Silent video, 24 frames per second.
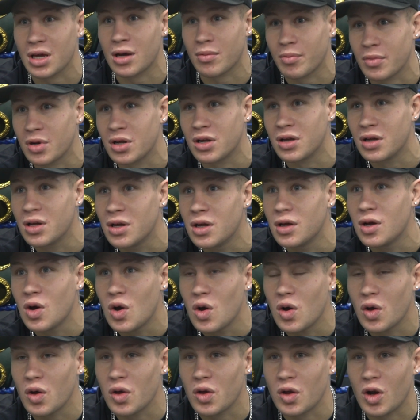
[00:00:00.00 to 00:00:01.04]
I'm
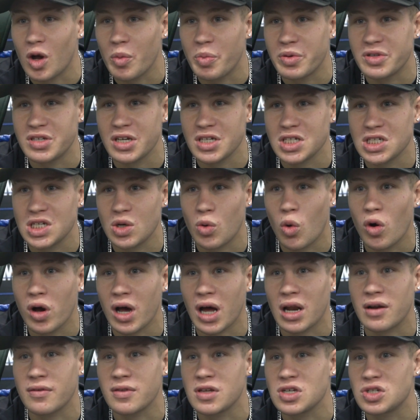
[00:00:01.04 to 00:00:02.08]
gonna, potentially walk
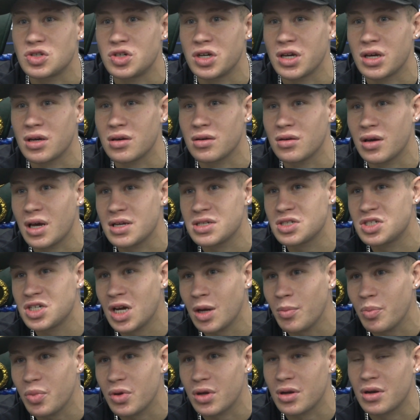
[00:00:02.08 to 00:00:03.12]
out of this ring as a
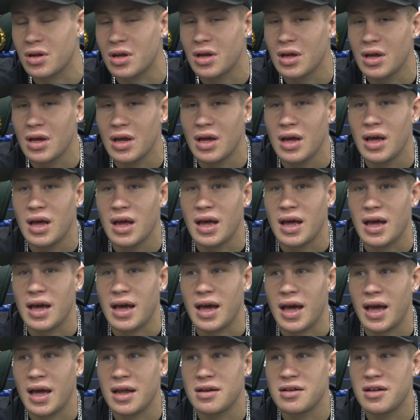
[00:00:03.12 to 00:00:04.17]
champion."
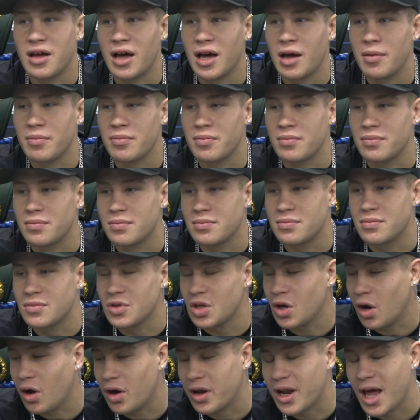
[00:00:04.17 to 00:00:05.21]
And
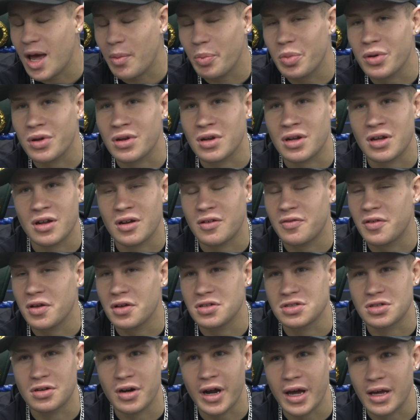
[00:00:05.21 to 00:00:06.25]
it happened, and it
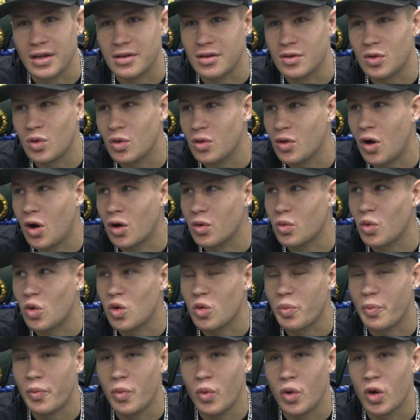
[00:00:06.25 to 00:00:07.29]
feels great. All the hard
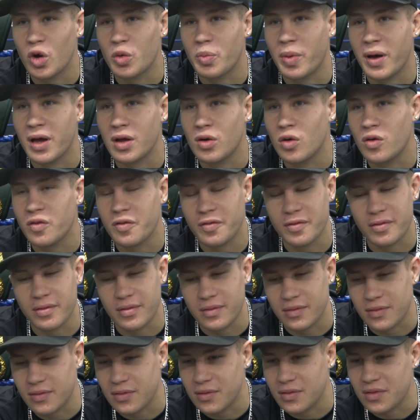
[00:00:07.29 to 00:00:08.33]
work paid off,
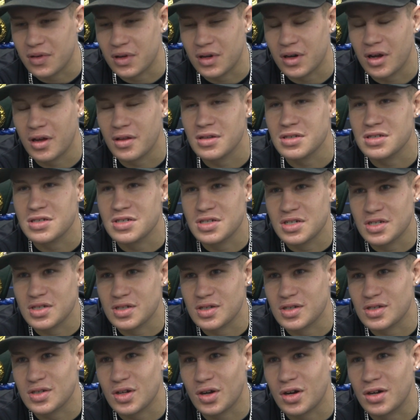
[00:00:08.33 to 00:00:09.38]
and this is just
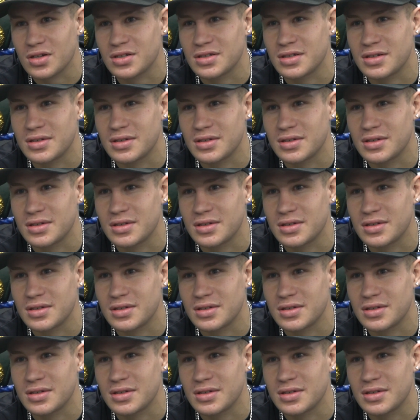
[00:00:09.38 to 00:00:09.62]
the start.